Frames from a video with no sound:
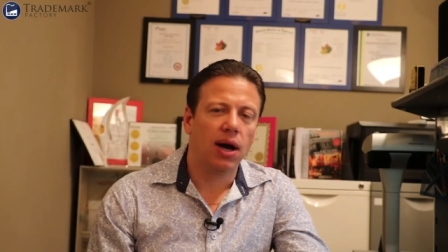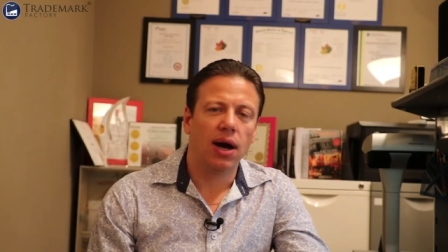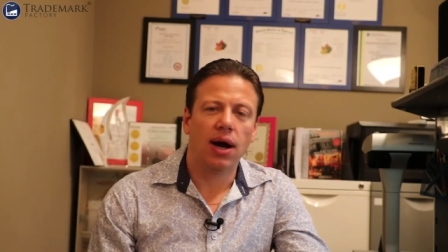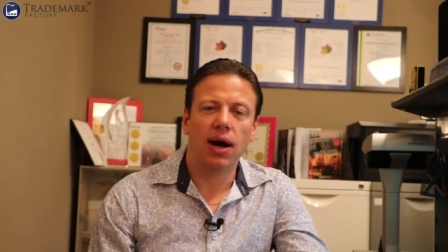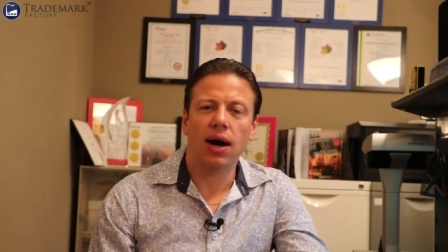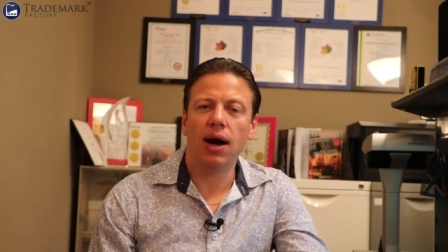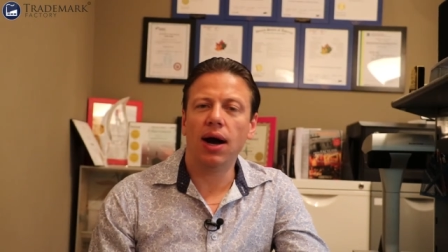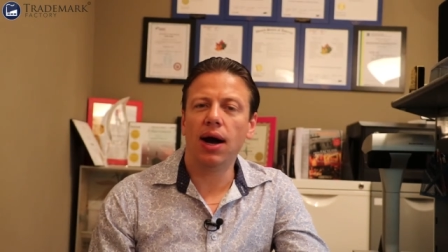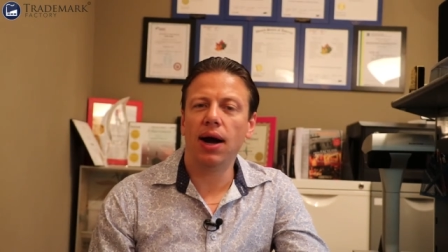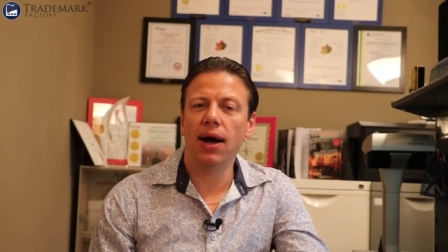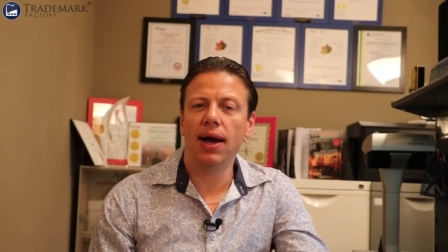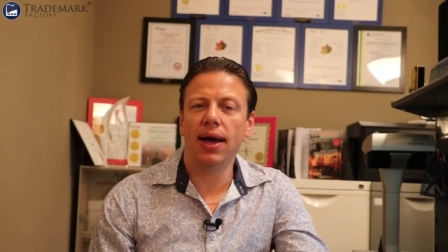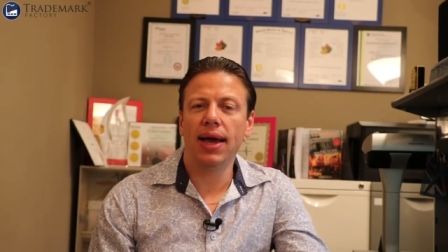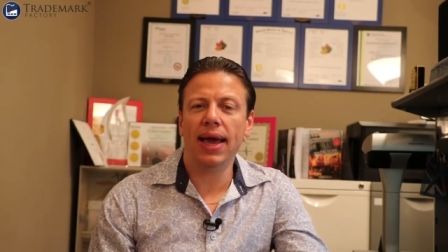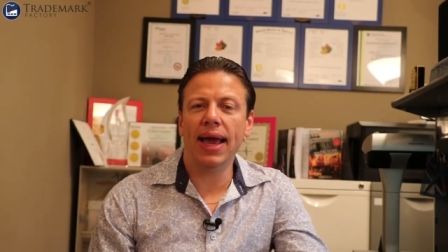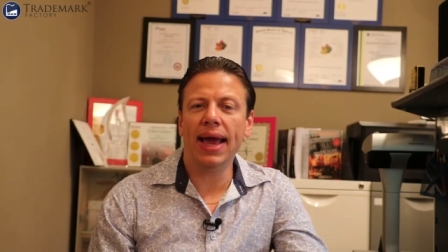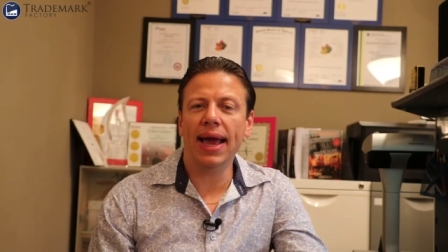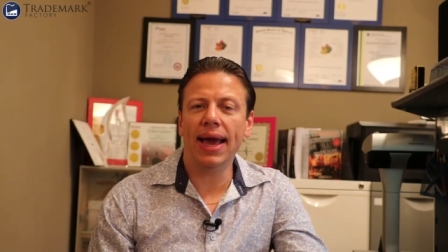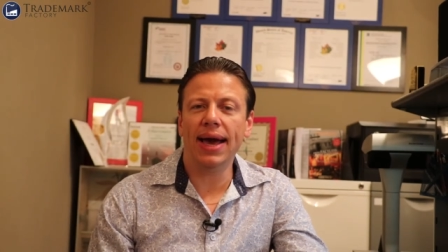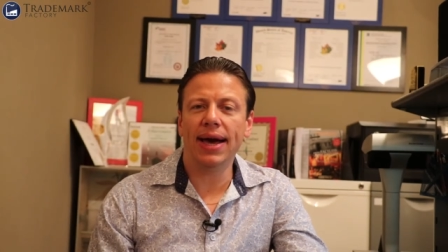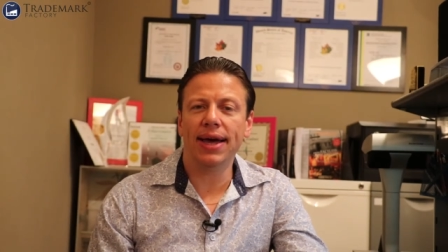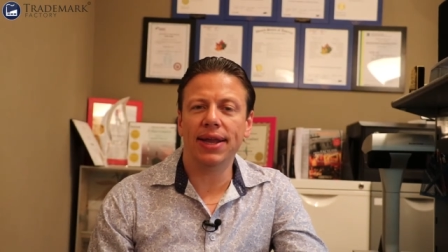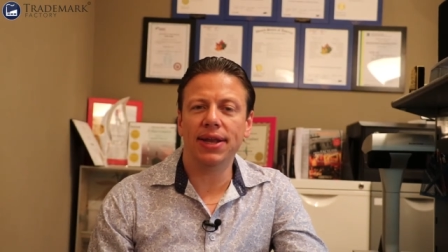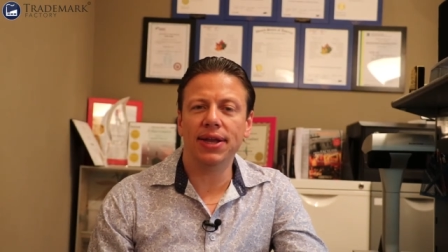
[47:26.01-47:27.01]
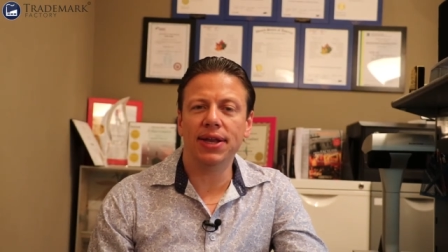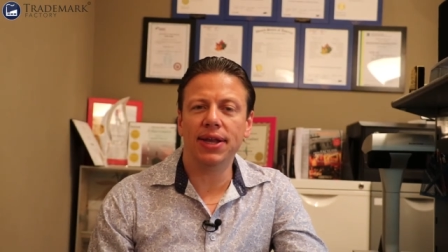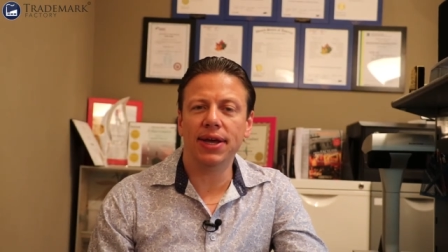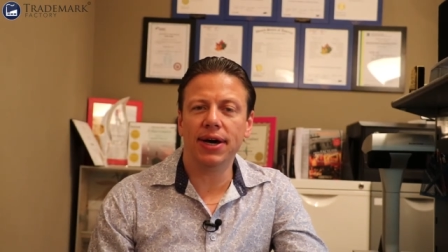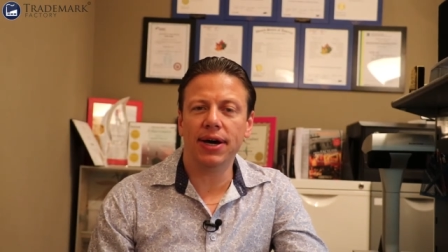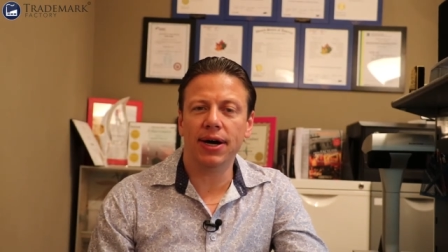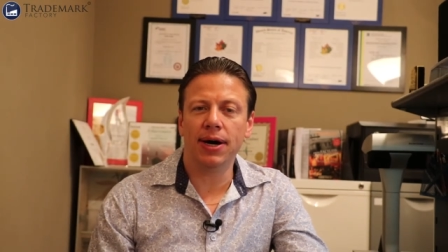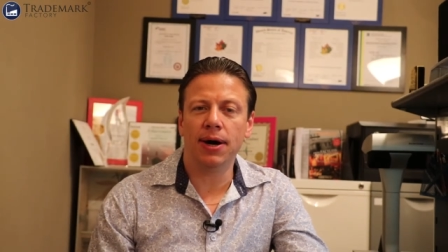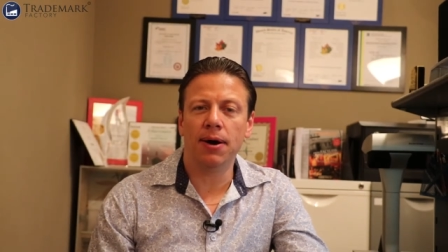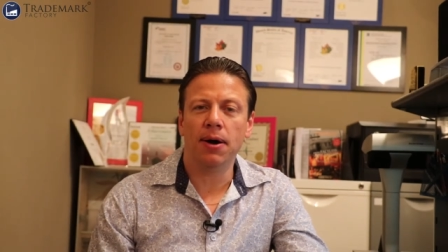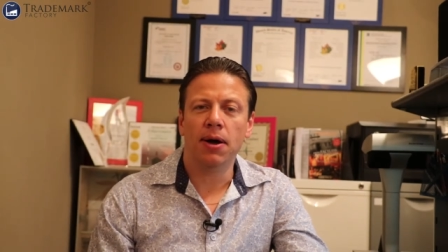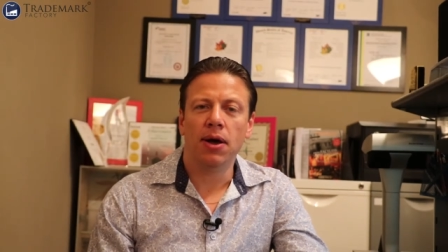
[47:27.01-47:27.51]
Uh, and
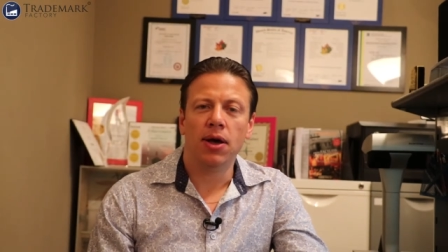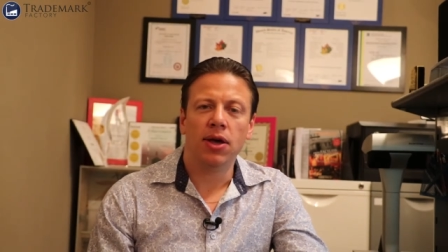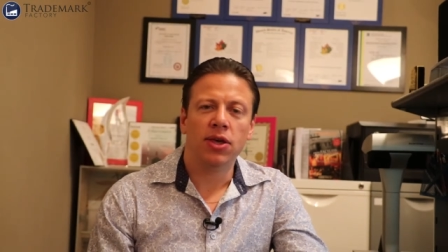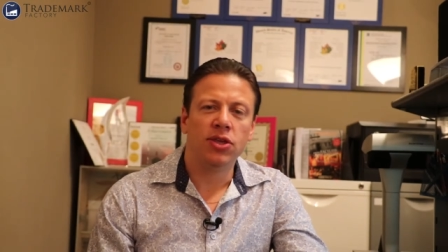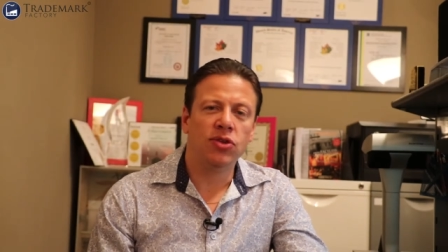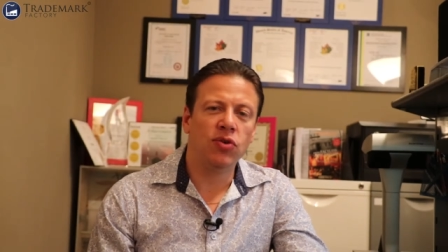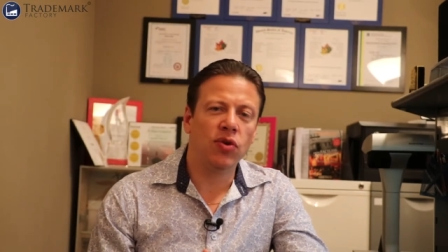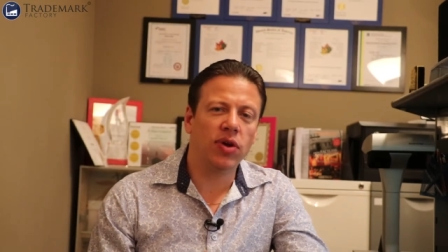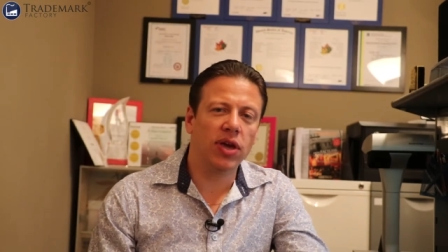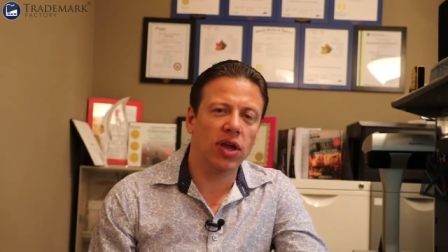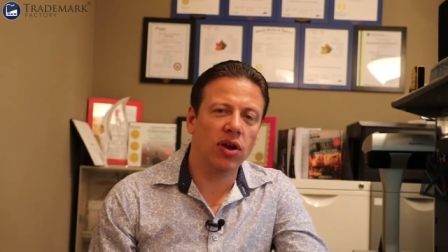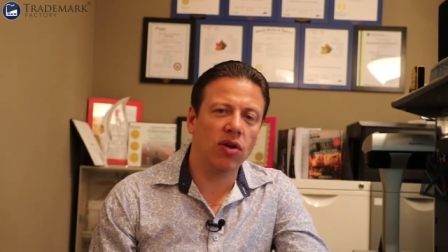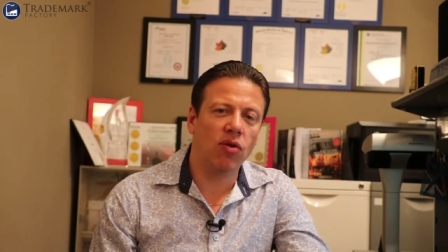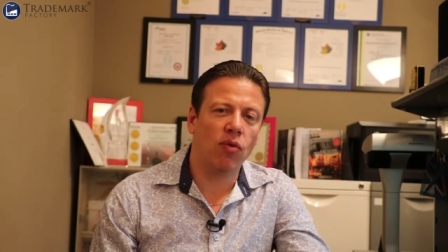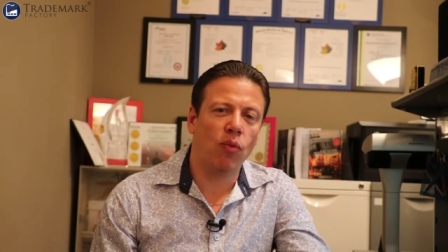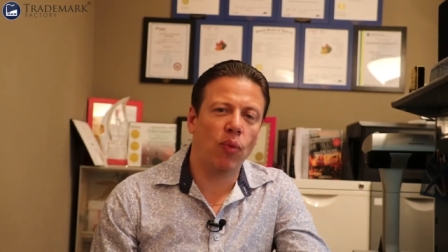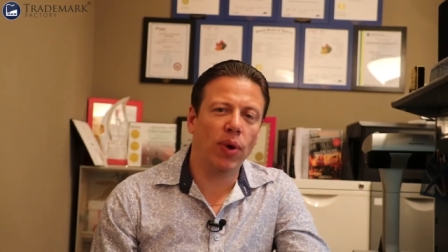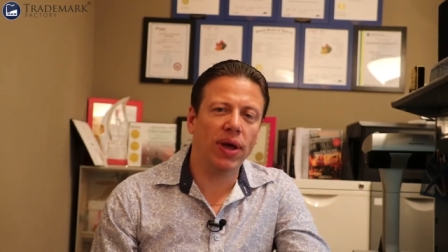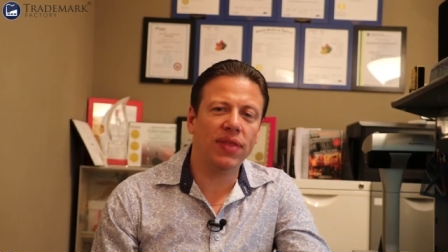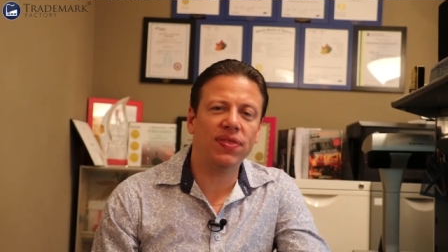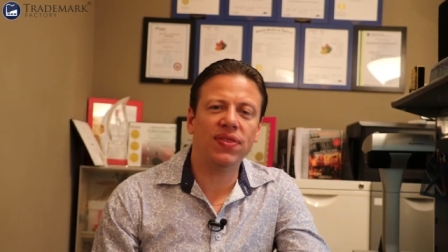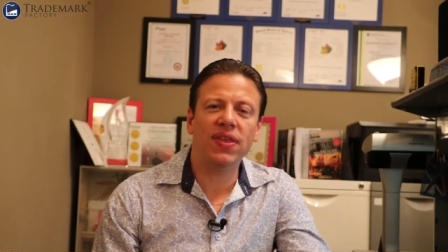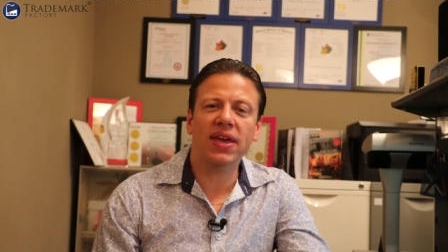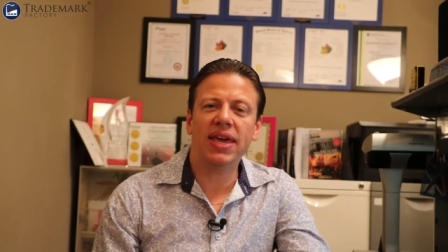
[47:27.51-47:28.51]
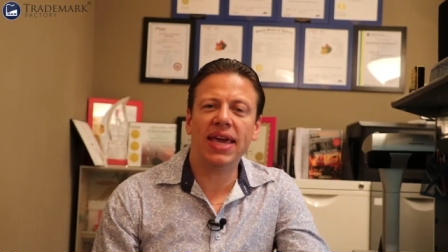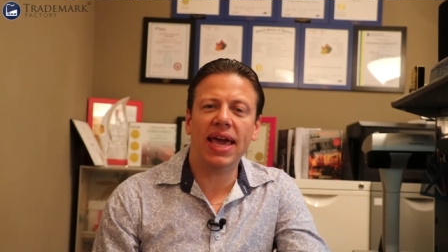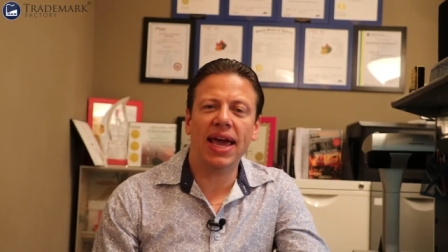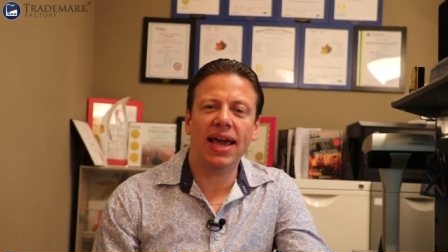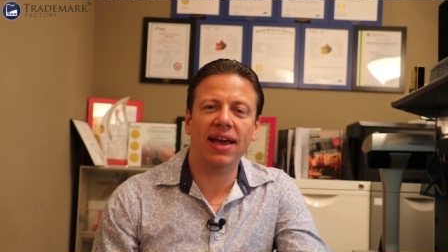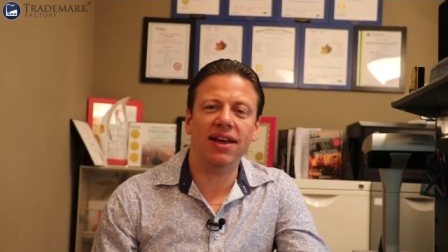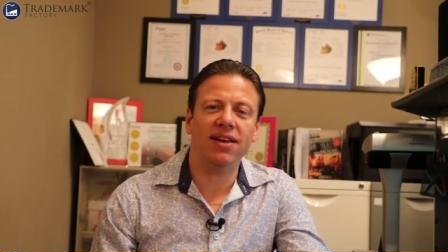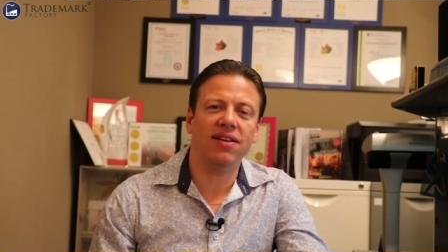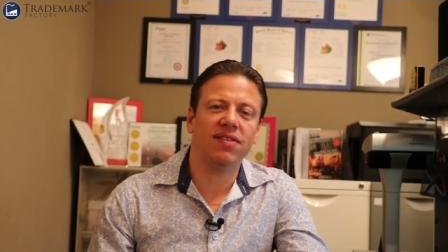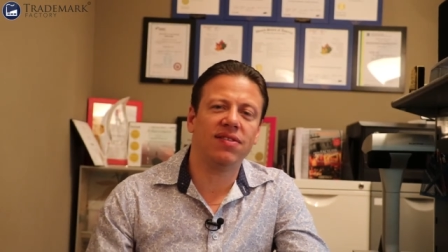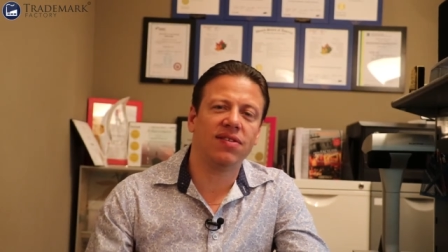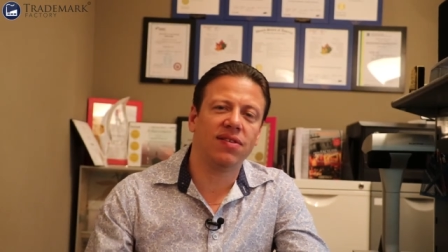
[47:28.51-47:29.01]
uh, you can win the
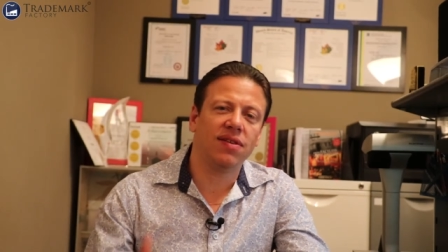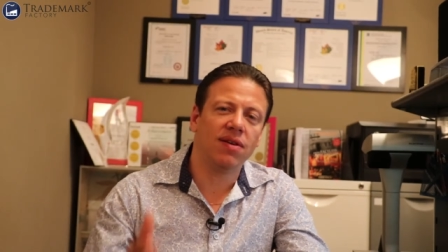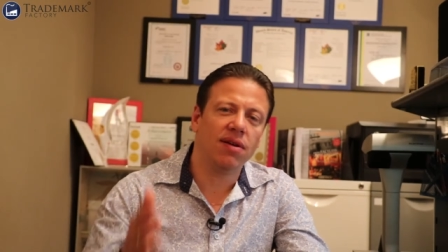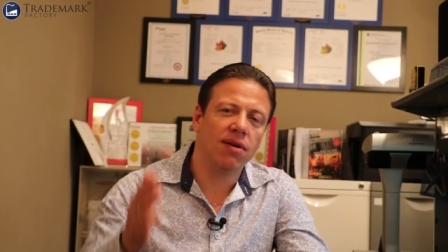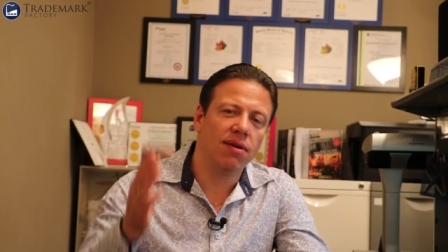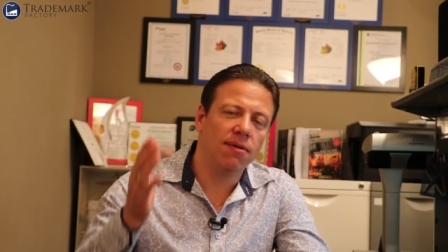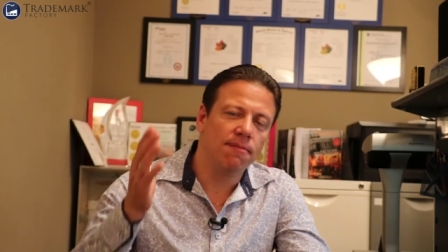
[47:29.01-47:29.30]
case